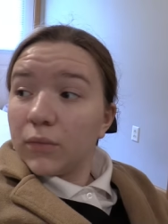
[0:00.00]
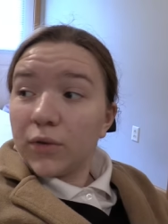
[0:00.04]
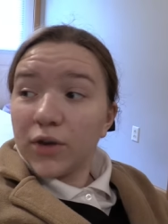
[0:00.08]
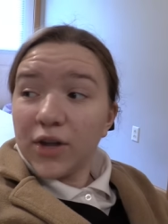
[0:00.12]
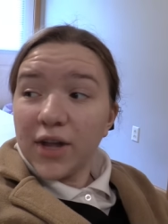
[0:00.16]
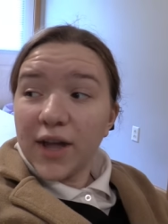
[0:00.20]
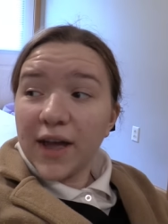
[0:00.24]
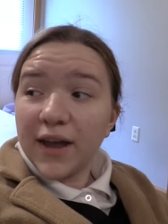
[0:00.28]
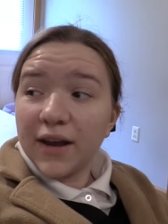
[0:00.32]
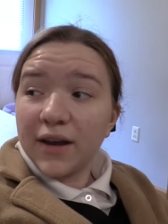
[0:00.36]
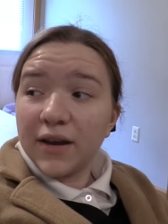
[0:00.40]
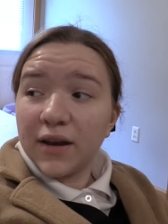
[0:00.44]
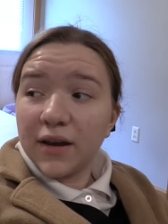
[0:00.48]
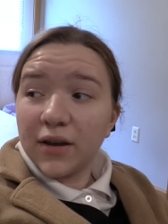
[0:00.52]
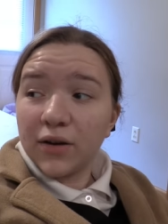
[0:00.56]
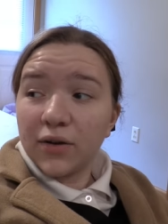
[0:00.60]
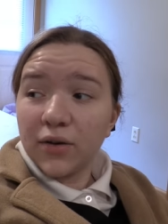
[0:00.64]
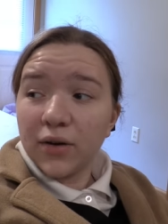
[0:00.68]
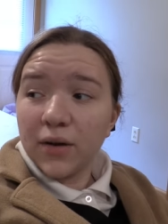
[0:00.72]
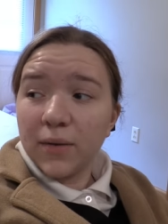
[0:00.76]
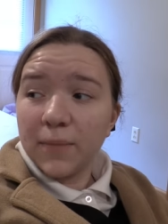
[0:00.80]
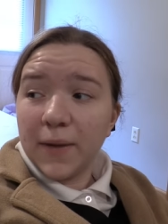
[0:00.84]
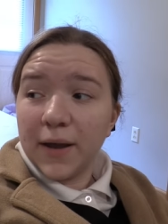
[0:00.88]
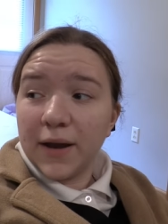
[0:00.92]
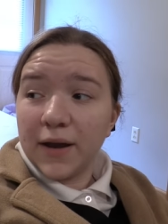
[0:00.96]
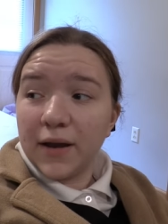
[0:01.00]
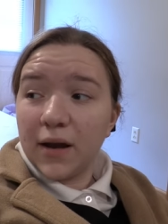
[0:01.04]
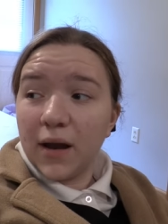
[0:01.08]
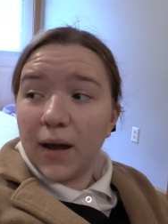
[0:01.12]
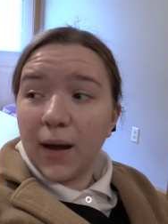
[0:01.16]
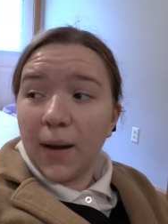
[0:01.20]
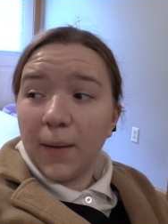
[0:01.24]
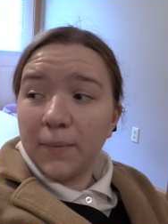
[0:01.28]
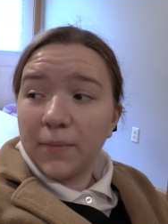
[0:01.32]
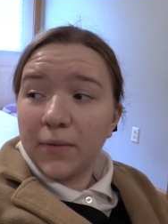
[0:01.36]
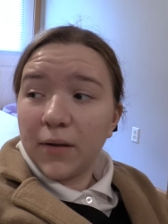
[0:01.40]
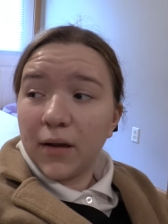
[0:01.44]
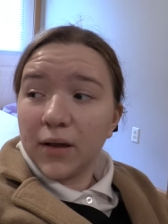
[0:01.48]
We had an agreement.
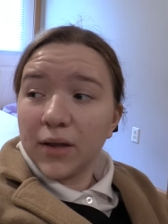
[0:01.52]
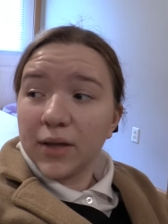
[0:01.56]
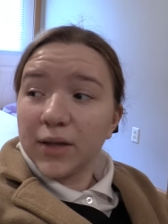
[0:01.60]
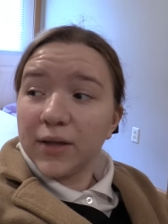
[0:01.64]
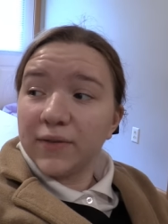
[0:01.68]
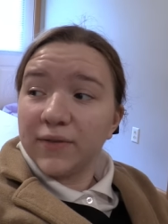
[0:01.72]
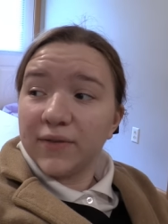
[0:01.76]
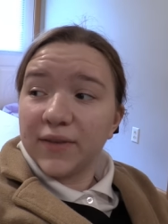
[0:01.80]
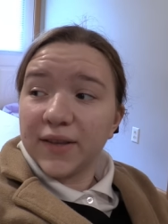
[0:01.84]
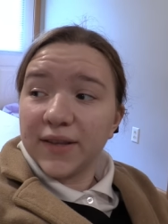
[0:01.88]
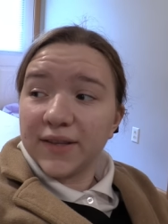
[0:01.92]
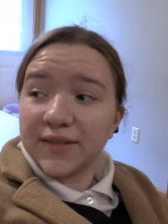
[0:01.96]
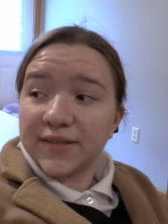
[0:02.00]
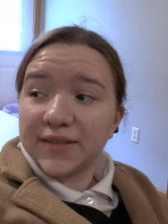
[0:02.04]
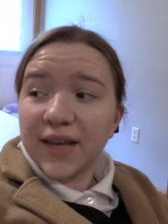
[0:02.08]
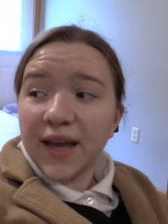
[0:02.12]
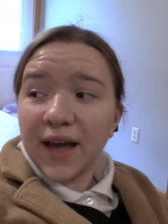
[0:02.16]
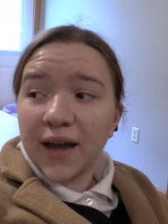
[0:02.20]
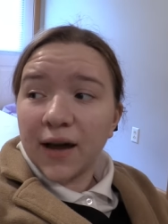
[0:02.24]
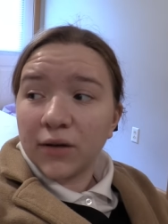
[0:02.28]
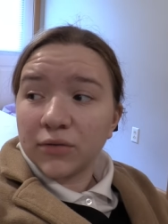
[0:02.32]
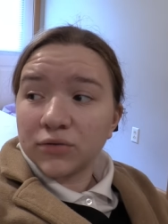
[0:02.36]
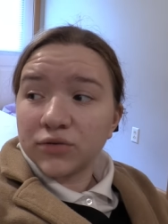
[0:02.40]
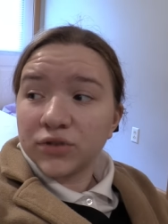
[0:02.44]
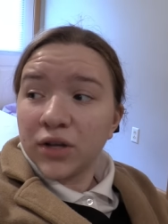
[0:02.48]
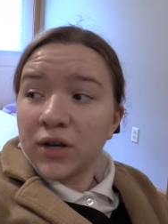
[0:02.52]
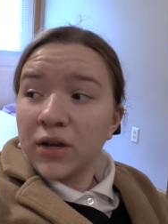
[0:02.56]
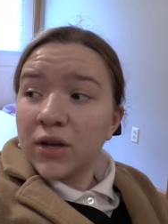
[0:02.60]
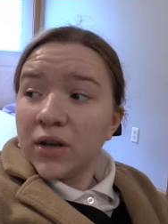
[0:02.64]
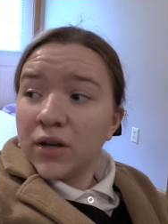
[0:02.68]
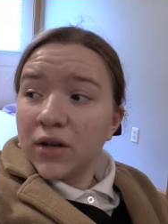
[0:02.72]
I'm not leaving this couch.